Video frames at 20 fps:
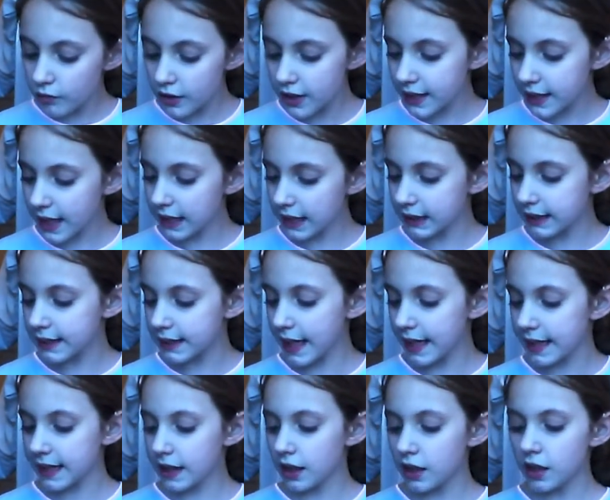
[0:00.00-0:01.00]
really tend to
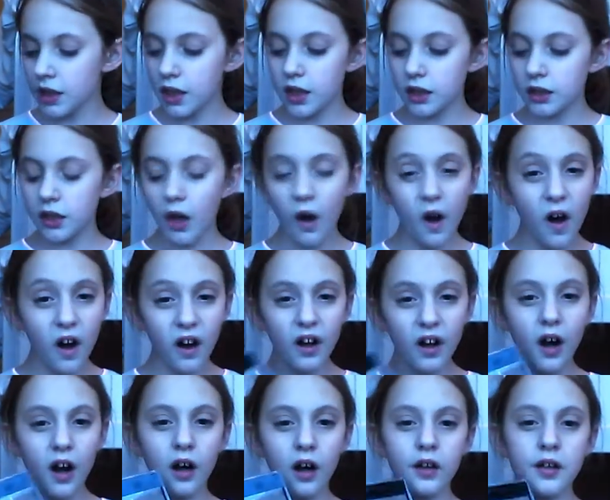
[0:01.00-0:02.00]
take
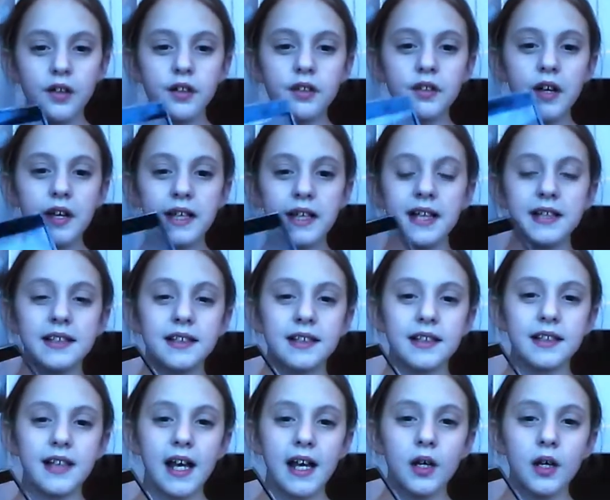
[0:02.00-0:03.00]
dark colours. I
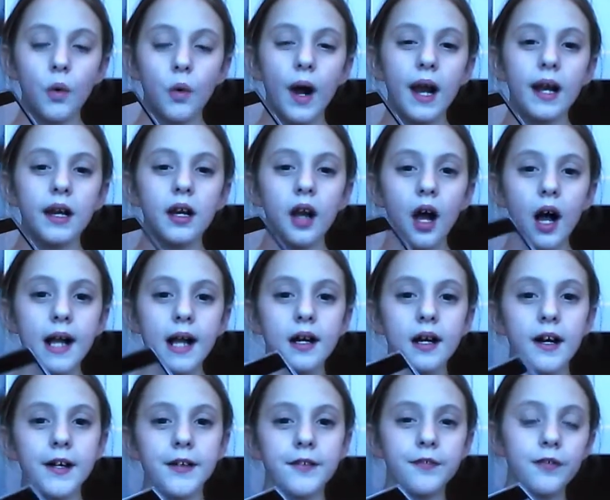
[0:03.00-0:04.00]
tend to take quite
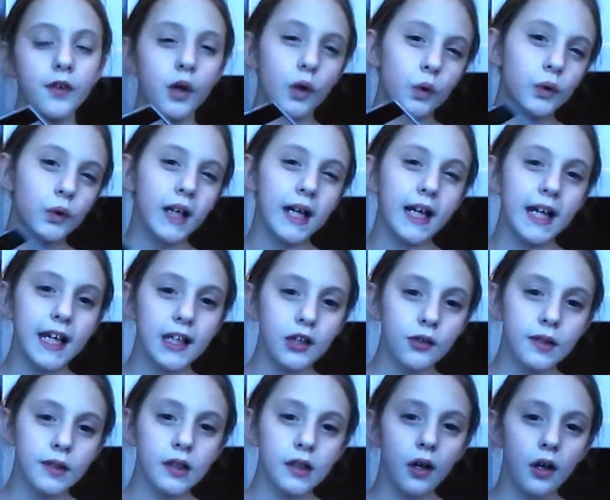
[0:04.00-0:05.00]
light, kind of goldy,
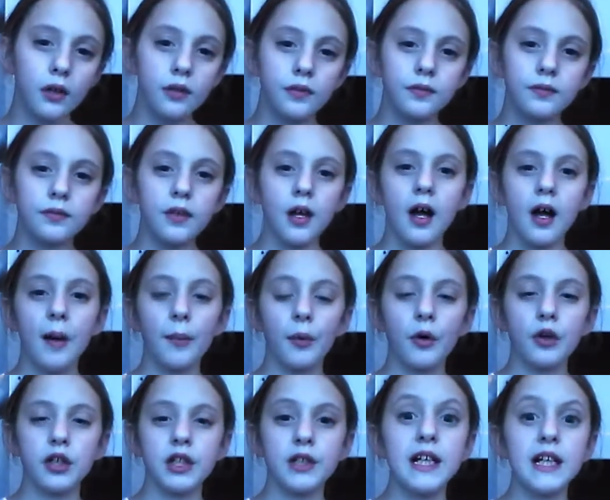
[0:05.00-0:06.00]
glittery tones,
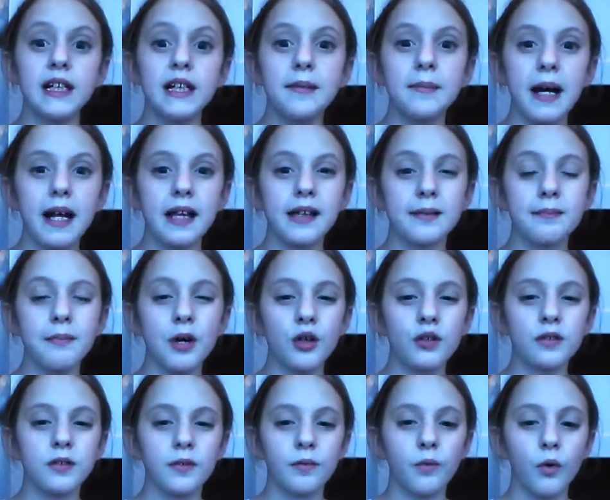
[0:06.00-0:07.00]
because you need to make the
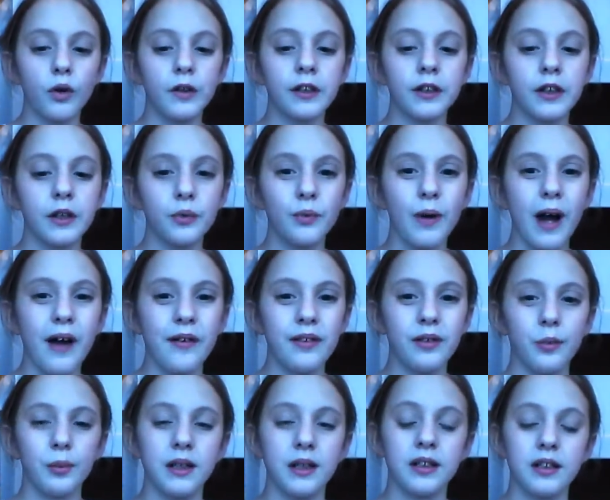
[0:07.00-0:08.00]
most of what you wear
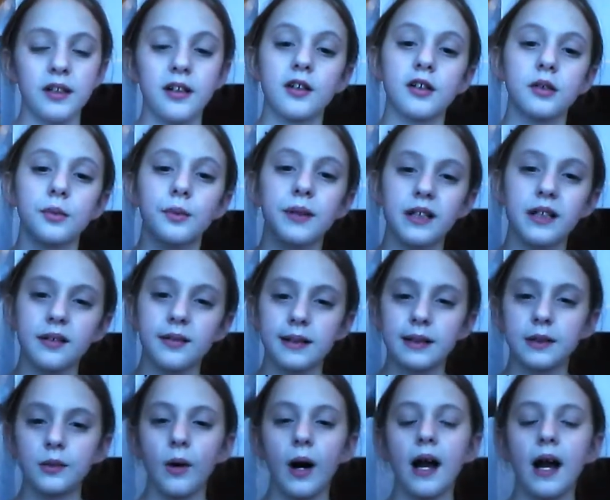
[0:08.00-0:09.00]
in the winter, because winter
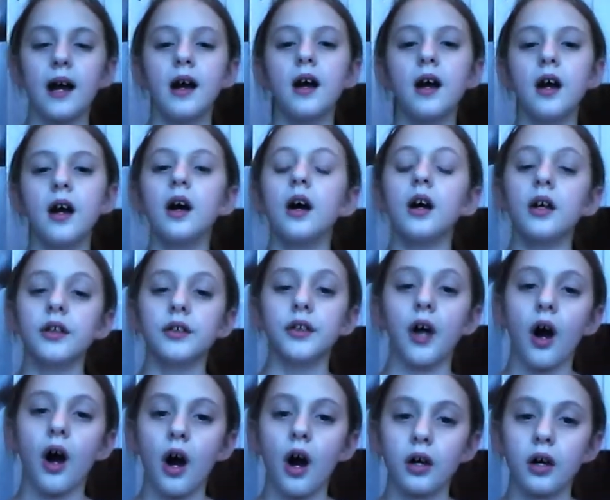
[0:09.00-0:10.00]
is quite
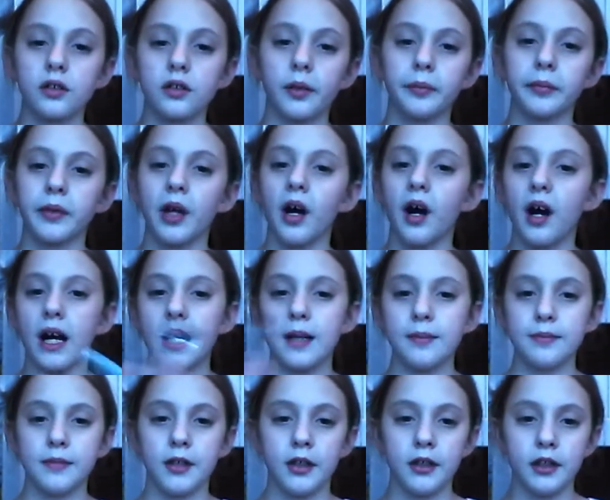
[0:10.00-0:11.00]
dark
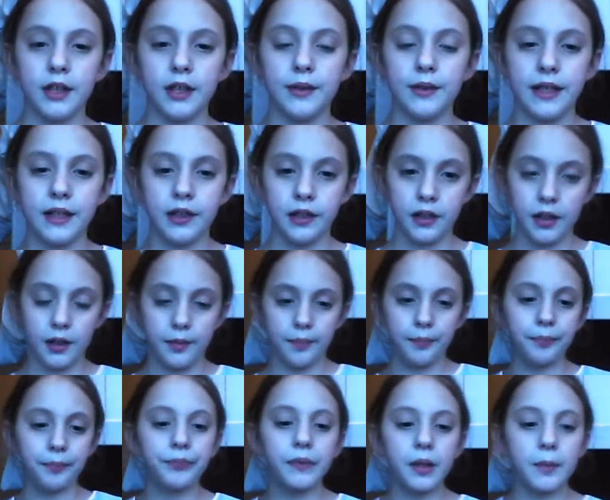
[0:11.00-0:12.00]
sometimes and you need to
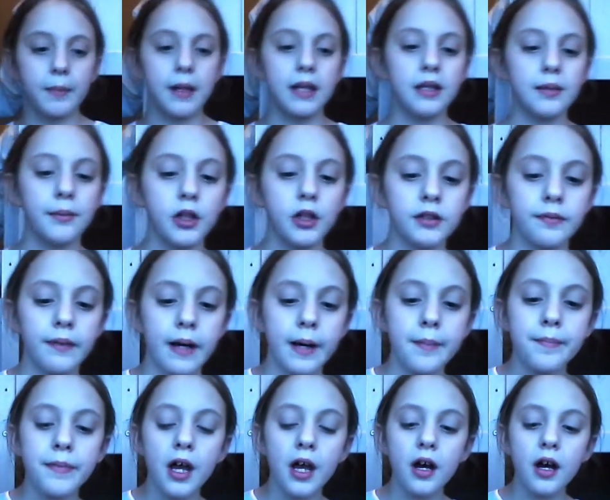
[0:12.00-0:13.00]
make the most of
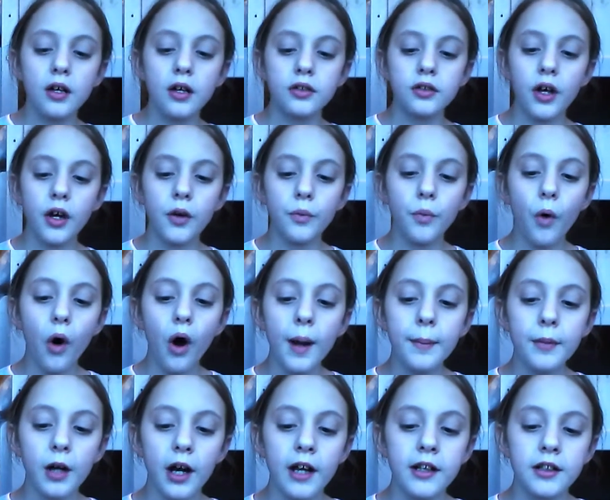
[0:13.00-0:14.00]
it. So
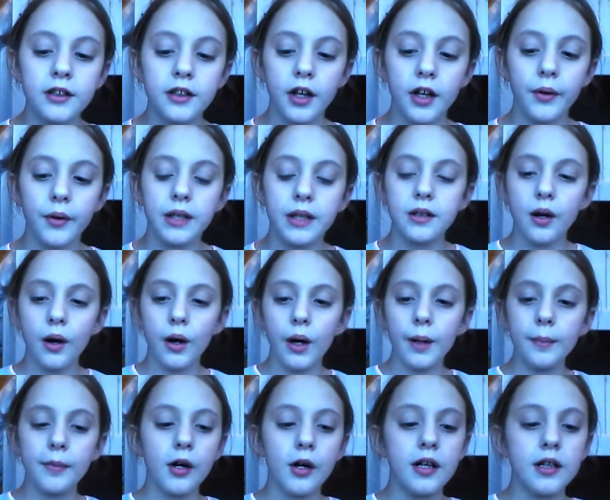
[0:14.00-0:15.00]
what I'm going to do is
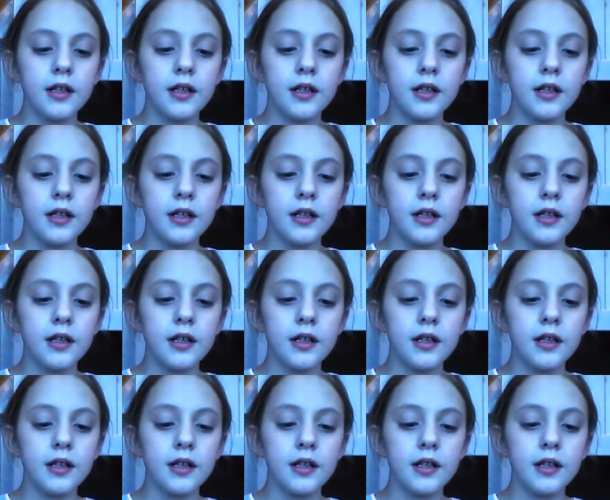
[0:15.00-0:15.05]
I'm